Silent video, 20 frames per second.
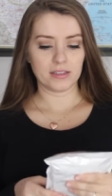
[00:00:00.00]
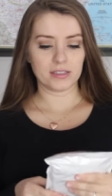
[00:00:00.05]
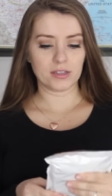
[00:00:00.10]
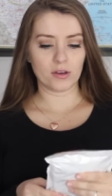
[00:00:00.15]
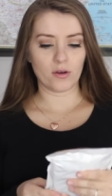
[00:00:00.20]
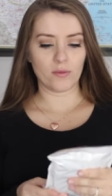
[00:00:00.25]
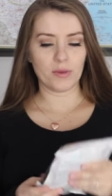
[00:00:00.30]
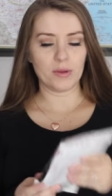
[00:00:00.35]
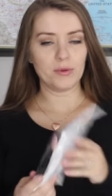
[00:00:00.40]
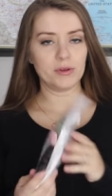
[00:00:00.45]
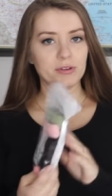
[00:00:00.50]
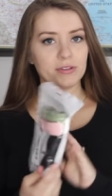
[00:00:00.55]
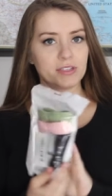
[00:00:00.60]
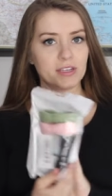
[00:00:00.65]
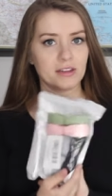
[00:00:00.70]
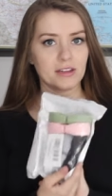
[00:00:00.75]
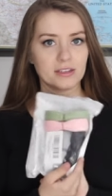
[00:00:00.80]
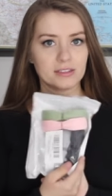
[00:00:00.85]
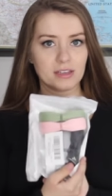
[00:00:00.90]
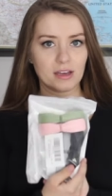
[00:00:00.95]
So I'm going to be
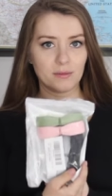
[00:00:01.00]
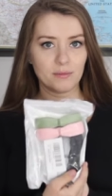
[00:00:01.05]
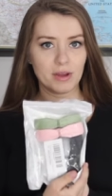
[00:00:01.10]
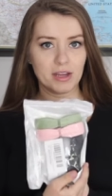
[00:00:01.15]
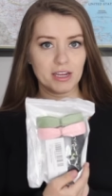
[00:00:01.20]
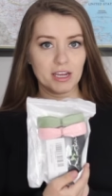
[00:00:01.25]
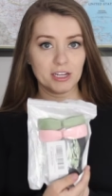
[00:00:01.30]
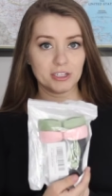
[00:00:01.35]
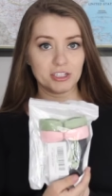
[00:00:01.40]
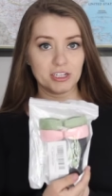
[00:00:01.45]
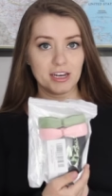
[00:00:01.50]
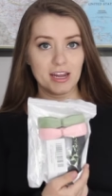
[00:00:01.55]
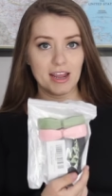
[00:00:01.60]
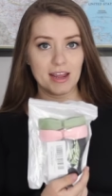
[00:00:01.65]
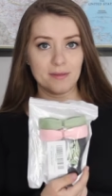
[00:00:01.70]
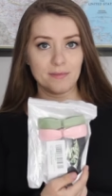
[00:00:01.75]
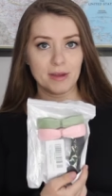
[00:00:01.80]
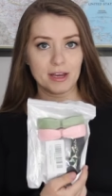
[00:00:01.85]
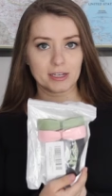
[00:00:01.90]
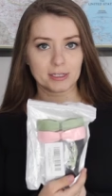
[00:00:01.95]
using this on my
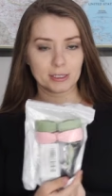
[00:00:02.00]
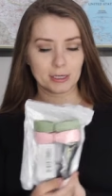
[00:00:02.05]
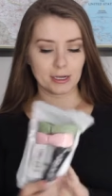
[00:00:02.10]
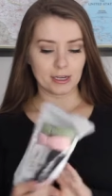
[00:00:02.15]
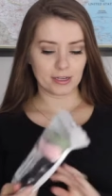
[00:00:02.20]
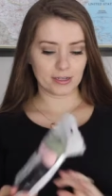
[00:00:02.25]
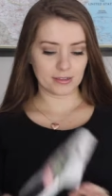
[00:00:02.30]
KitchenAid mixer.